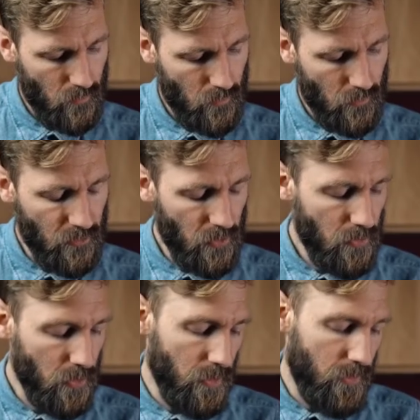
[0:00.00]
So
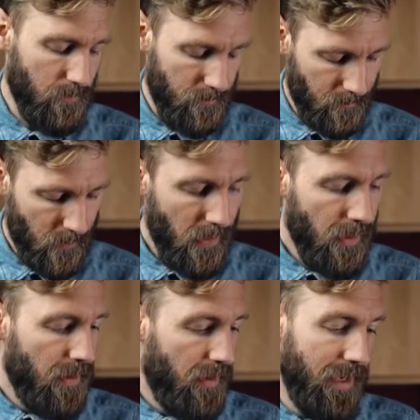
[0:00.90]
good.
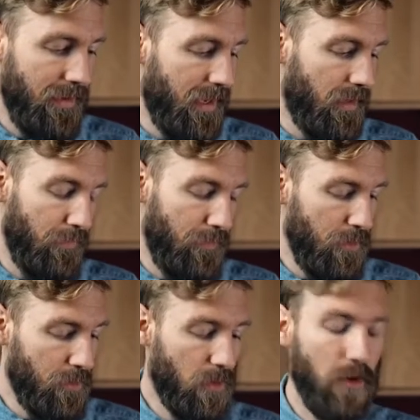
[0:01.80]
And then if
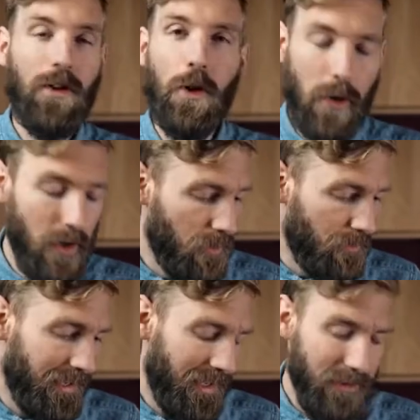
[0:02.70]
you glue it all
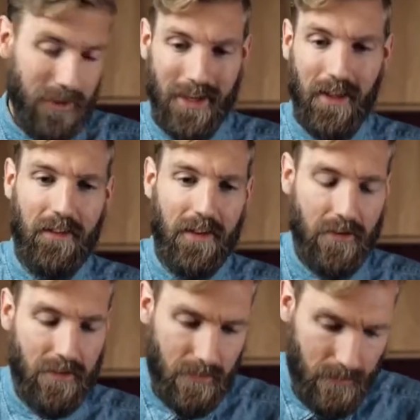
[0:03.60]
together, you get
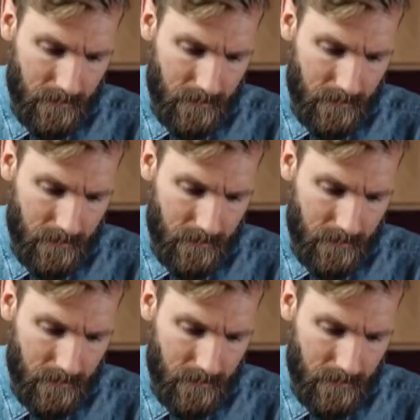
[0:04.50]
this.